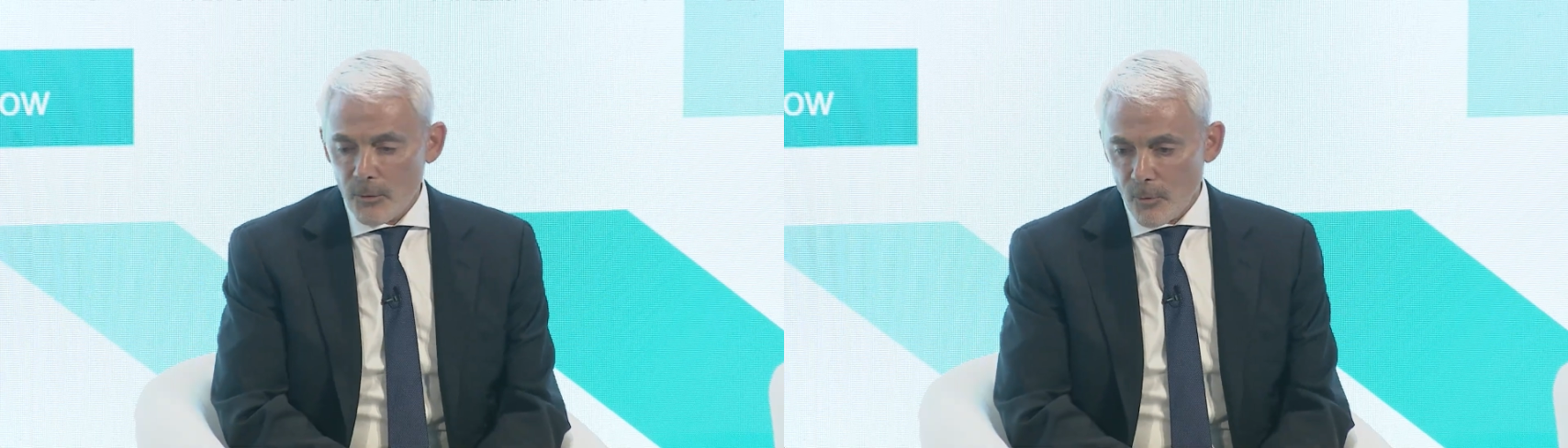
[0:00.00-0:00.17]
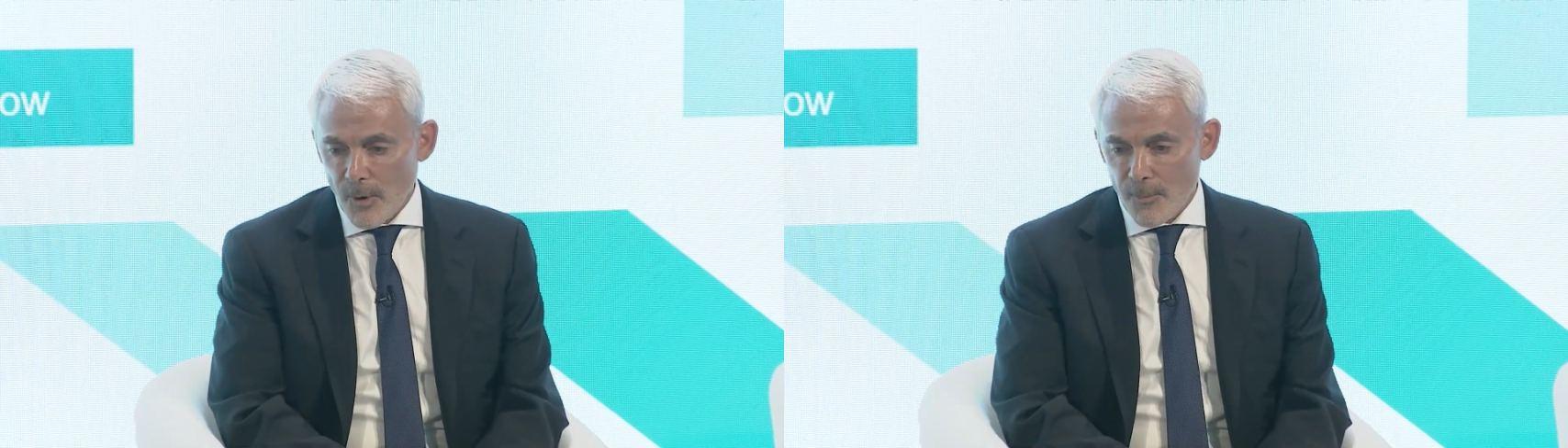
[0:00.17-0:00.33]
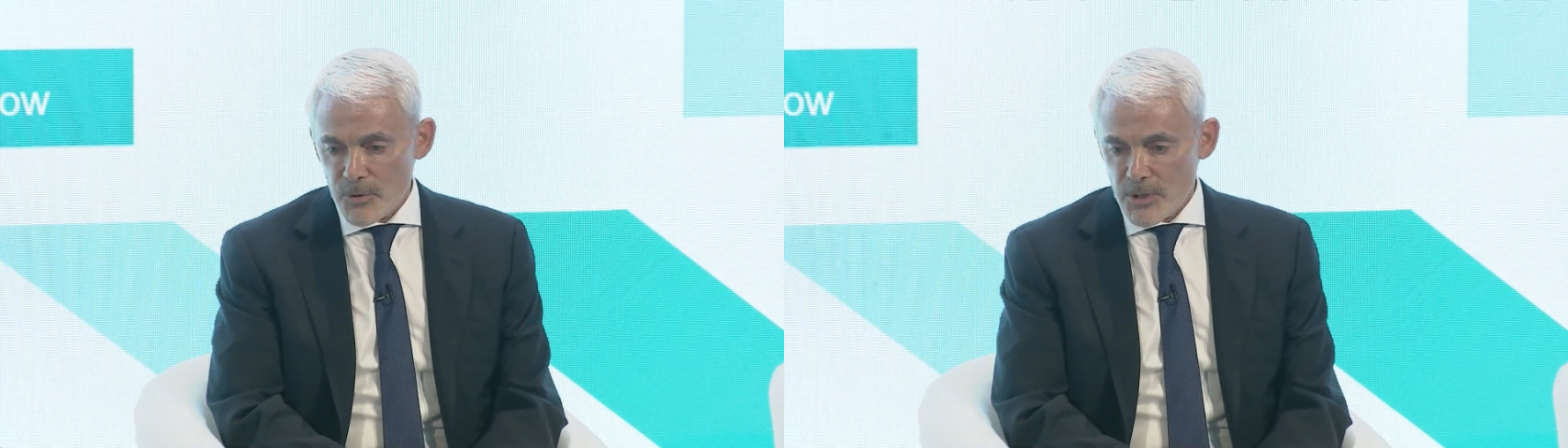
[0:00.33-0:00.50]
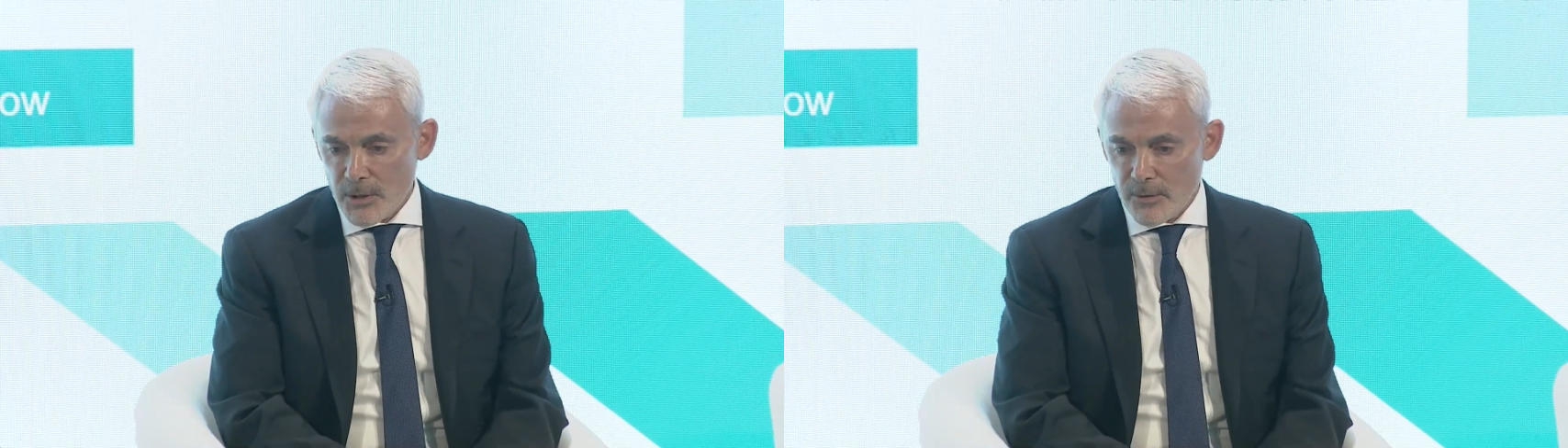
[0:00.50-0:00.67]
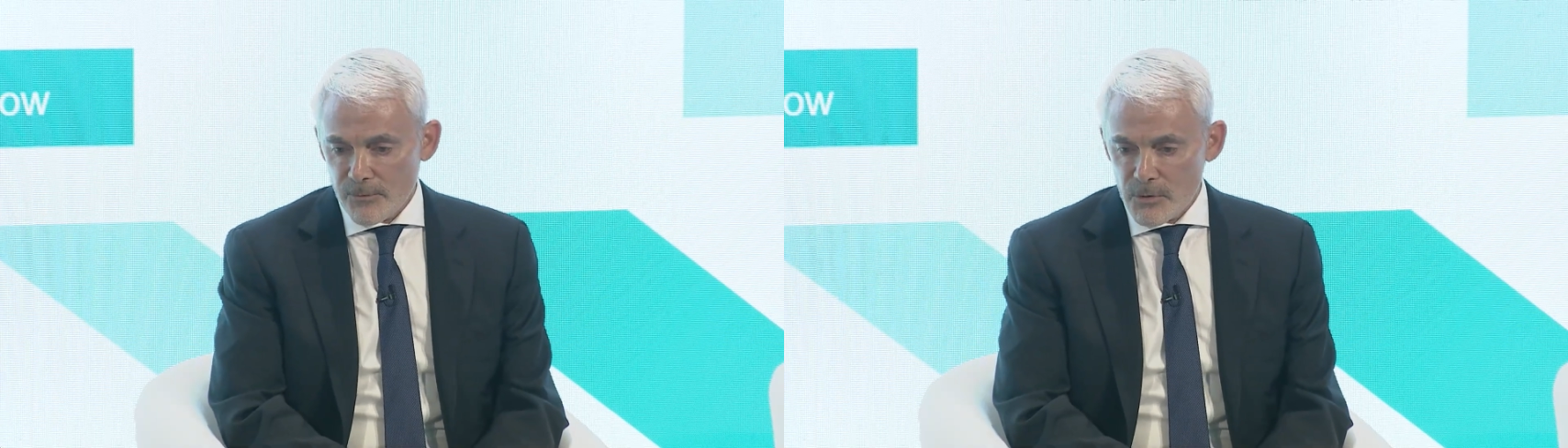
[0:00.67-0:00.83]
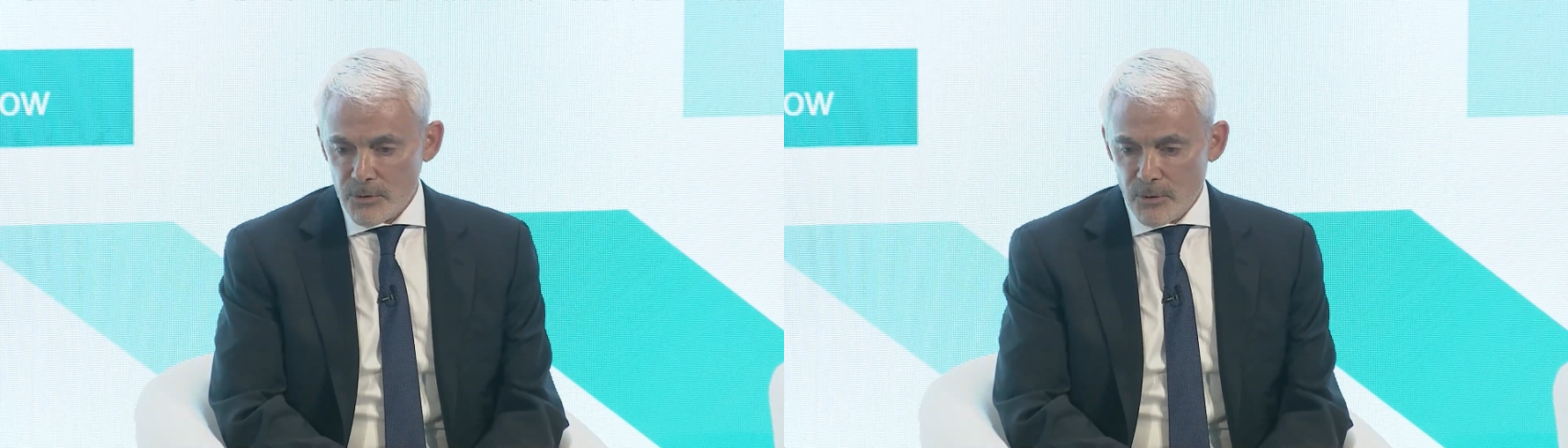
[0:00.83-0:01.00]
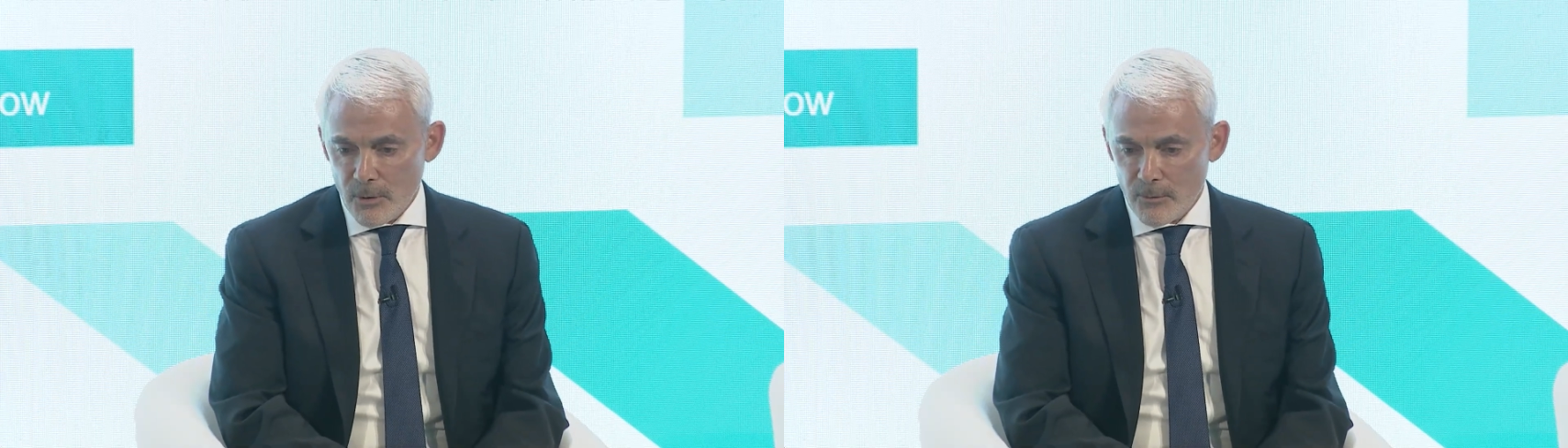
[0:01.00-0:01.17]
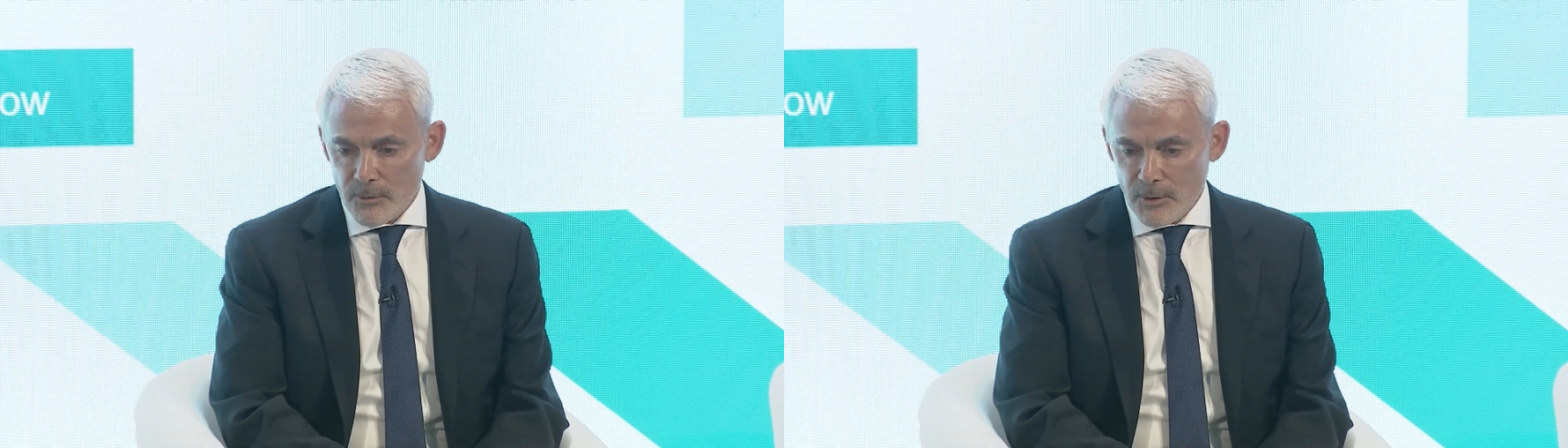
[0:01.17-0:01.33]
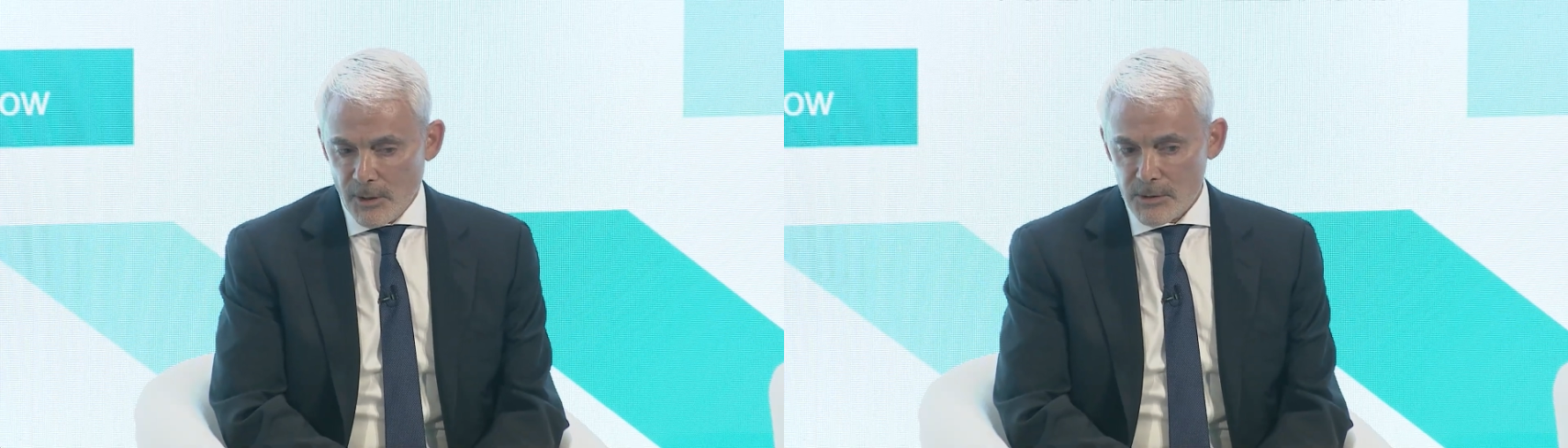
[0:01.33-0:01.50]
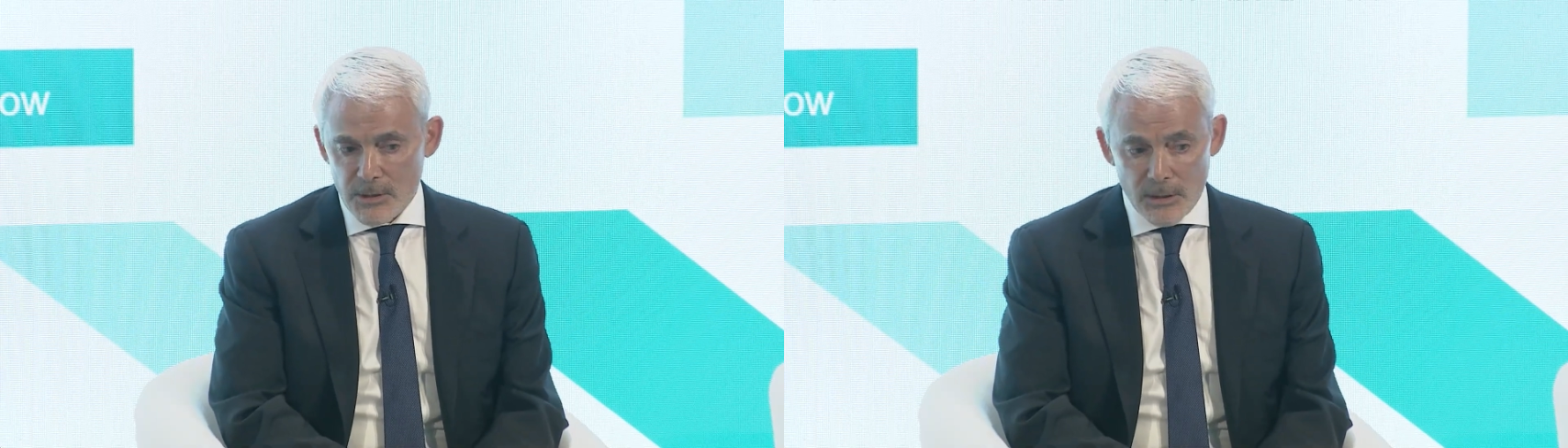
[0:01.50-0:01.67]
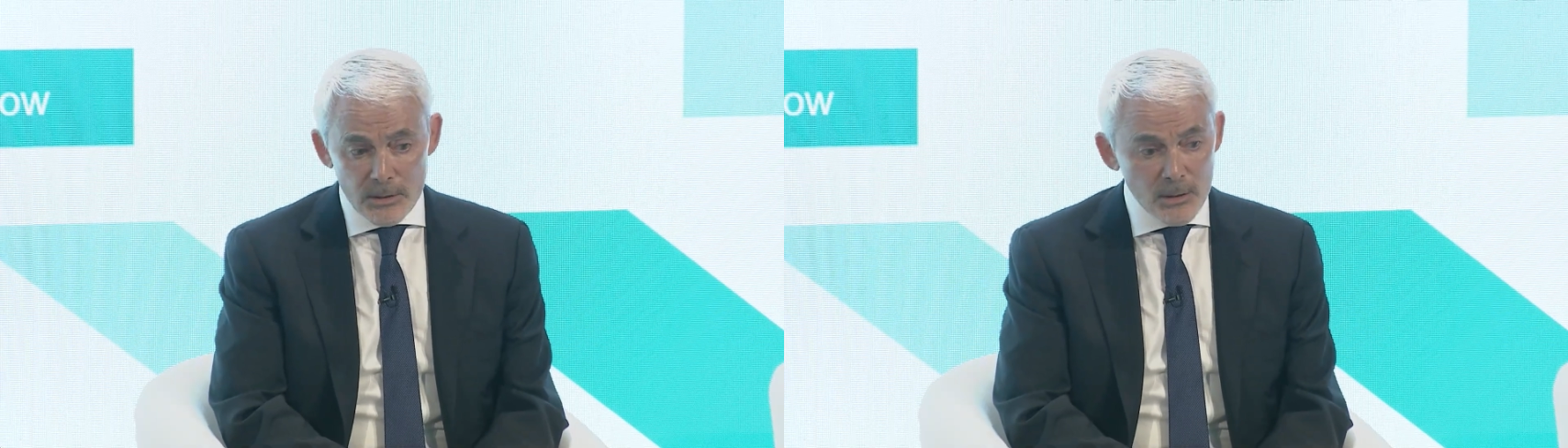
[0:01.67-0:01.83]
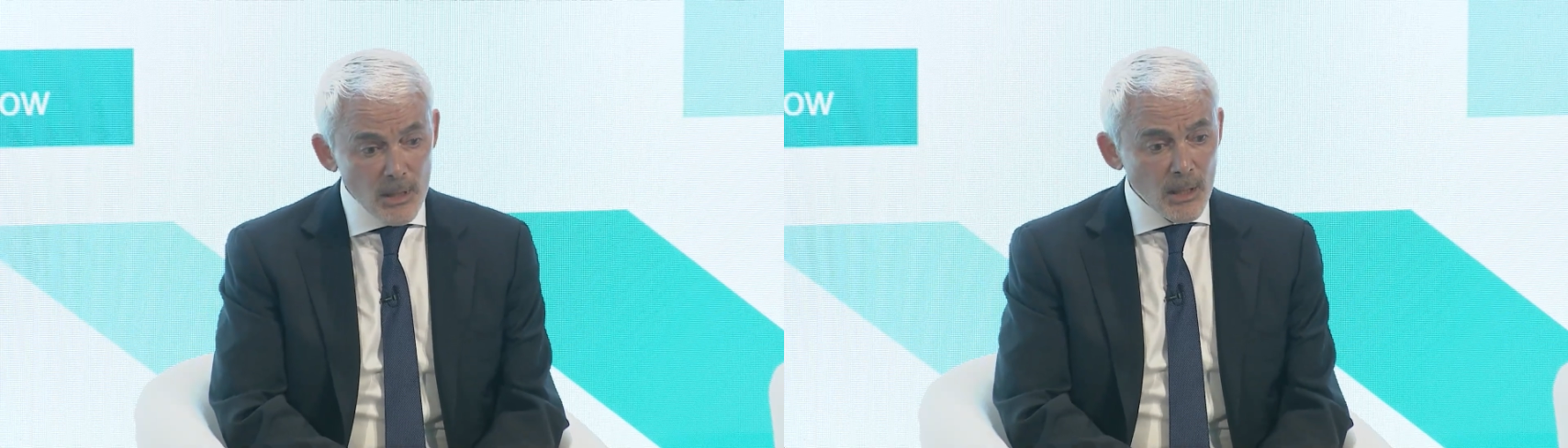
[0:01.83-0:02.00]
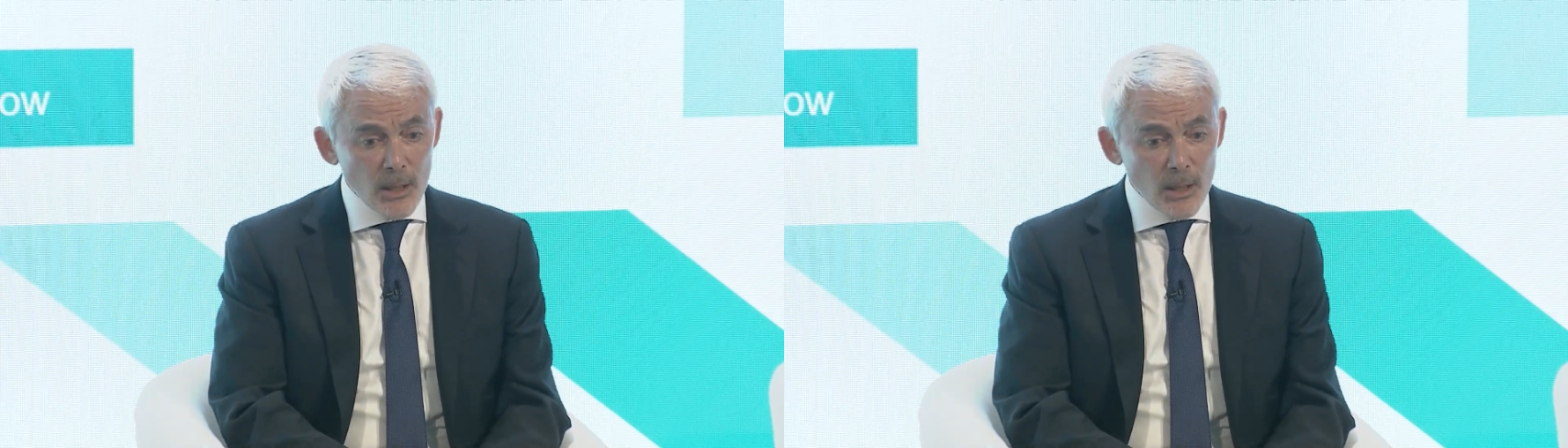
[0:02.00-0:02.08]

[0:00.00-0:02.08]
representatives of the United States